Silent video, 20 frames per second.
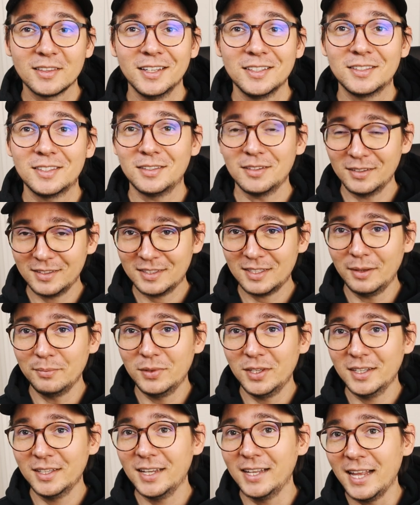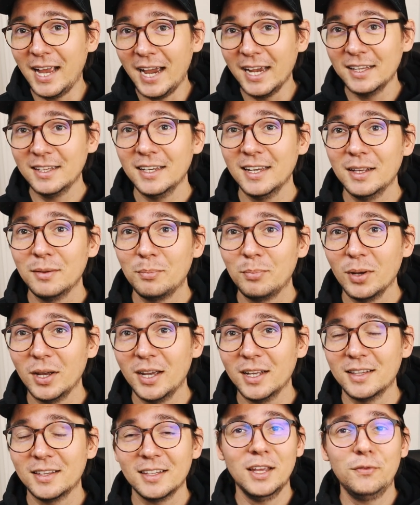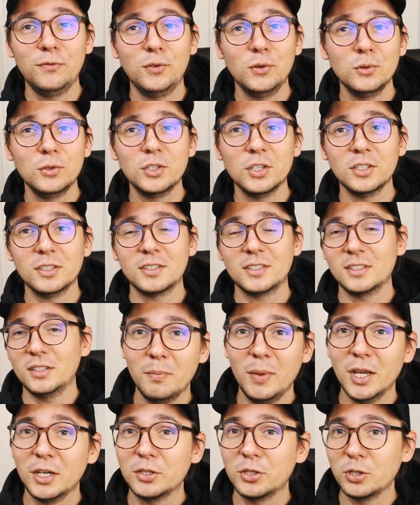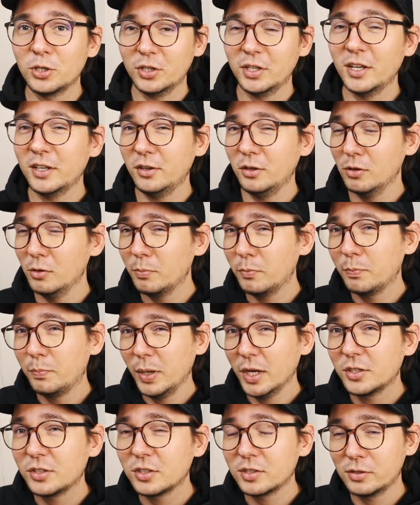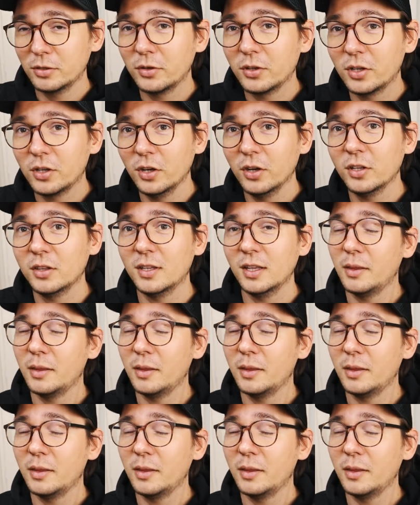It's something that I did, but if you just make sure that your pictures look good,